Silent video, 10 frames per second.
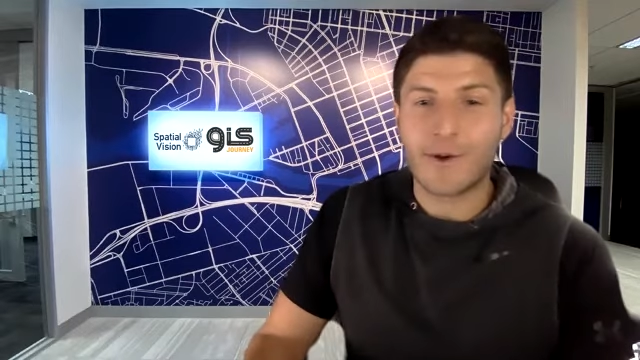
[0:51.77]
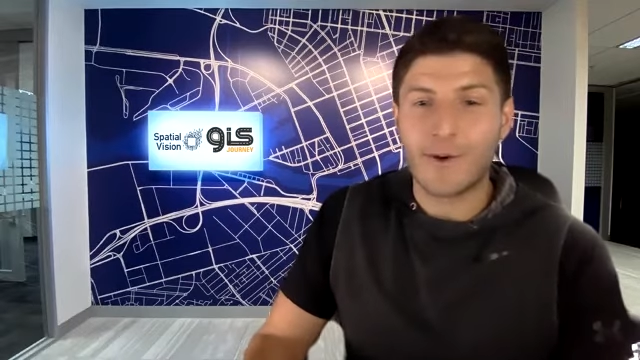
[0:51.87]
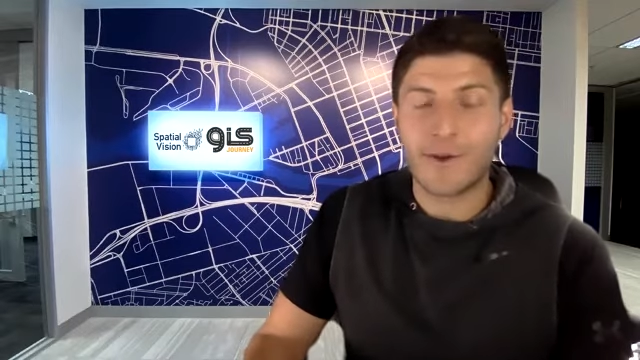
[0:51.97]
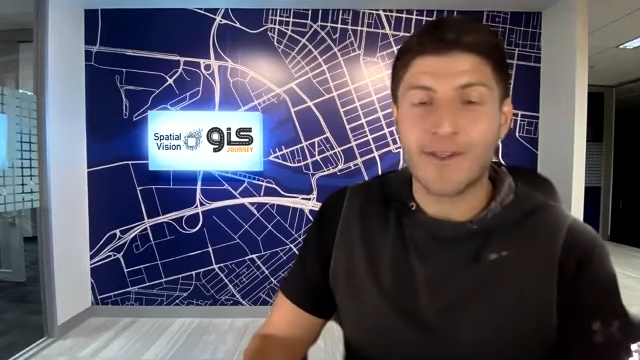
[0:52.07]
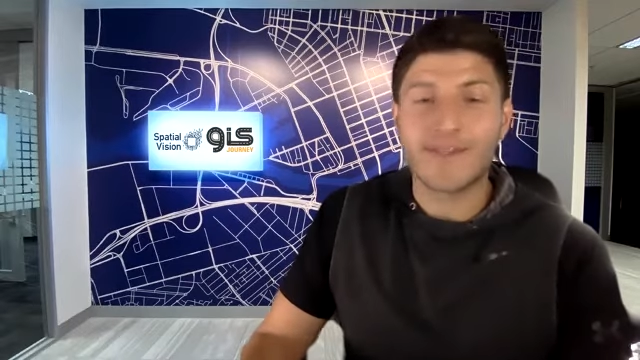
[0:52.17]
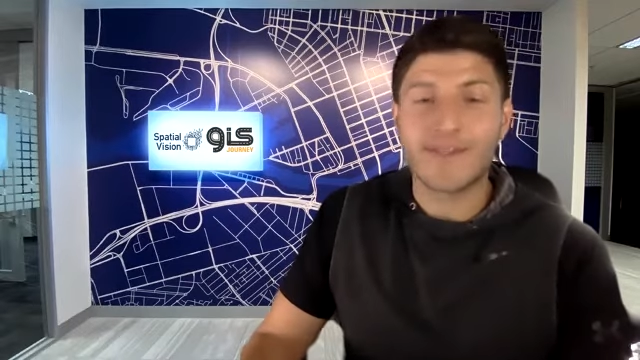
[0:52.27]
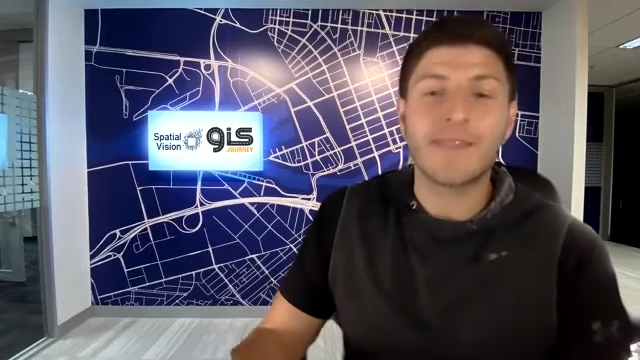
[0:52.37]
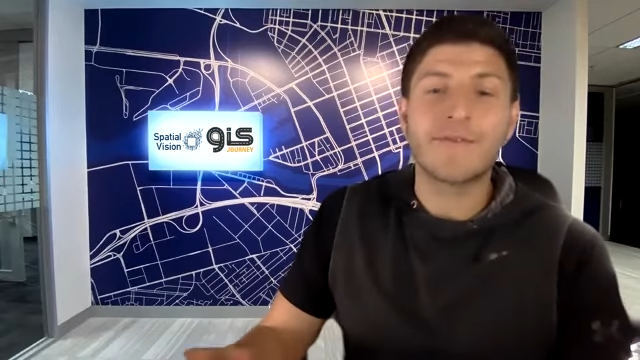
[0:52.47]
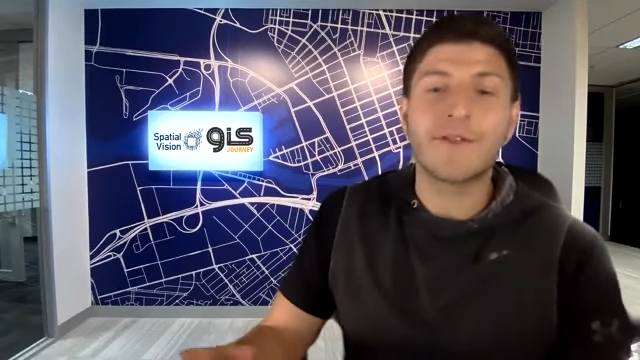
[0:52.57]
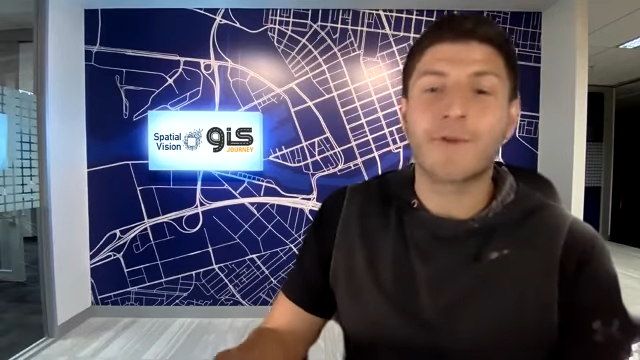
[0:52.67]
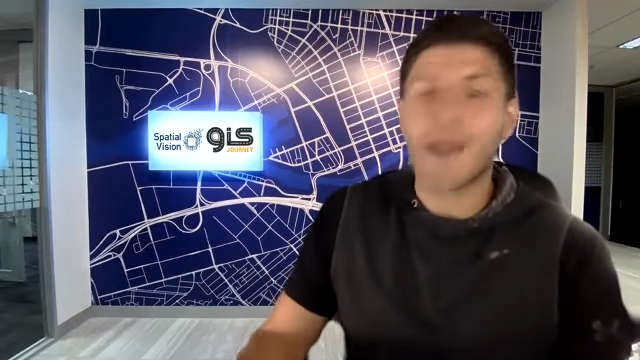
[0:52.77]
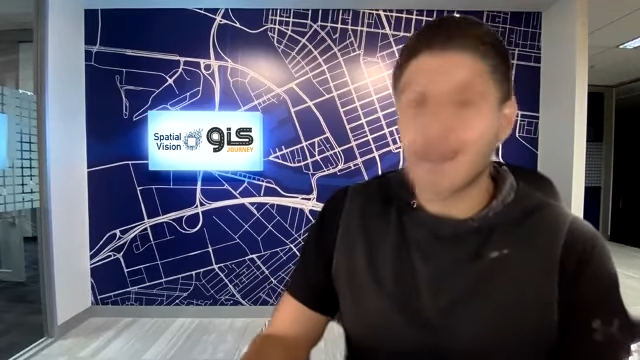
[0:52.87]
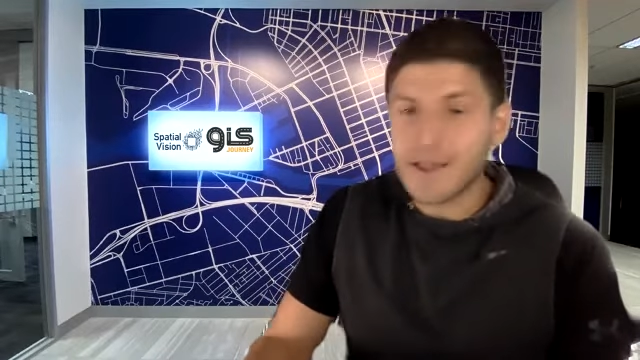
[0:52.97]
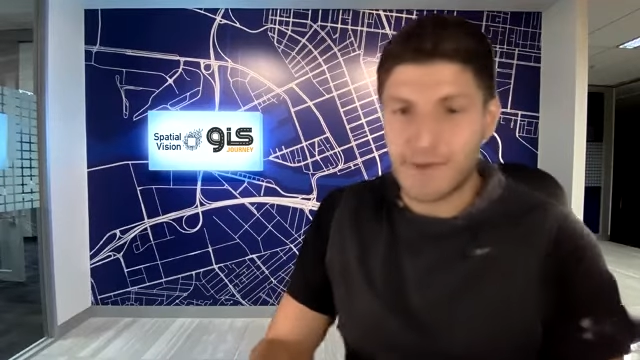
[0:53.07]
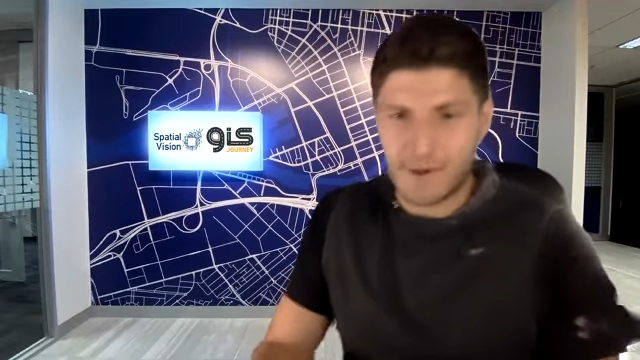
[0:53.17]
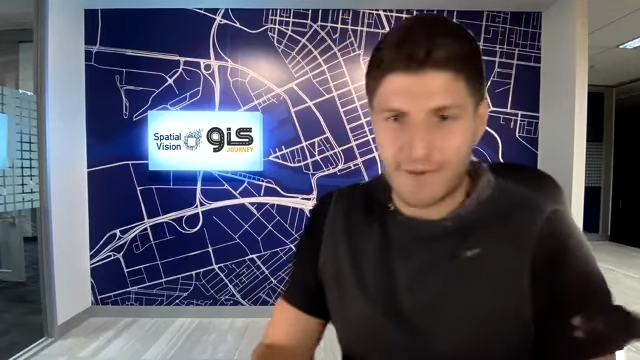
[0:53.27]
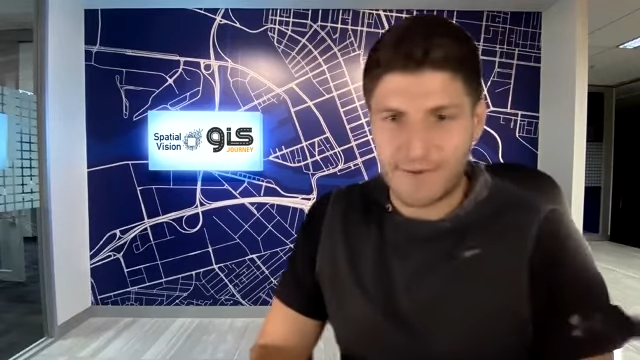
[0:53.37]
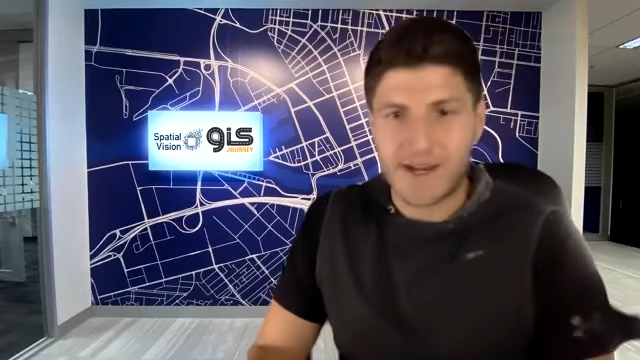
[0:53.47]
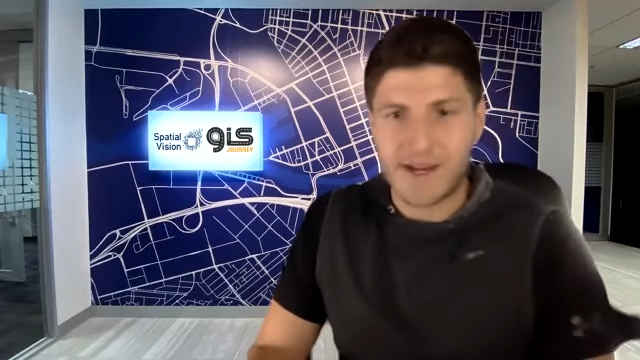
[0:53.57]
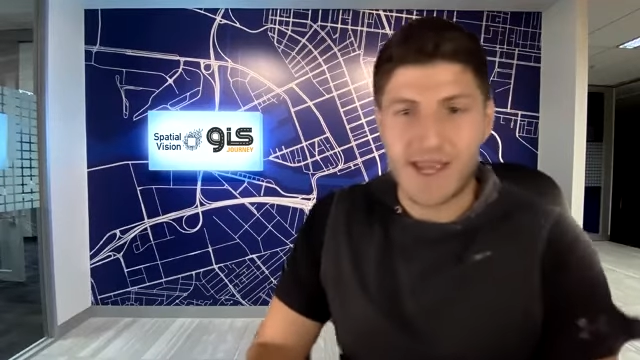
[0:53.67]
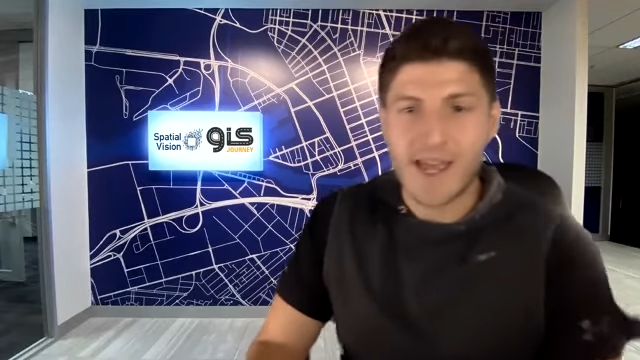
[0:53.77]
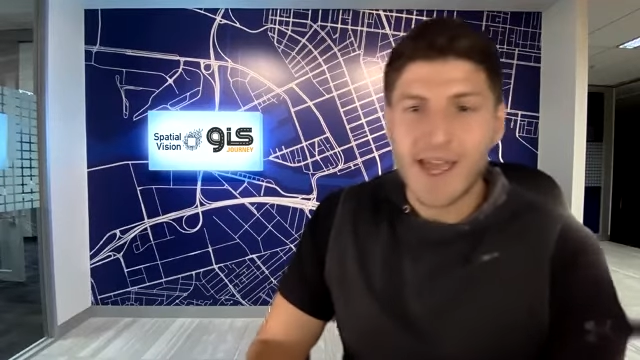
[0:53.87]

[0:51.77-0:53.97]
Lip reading: courses deliver the greatest value for money,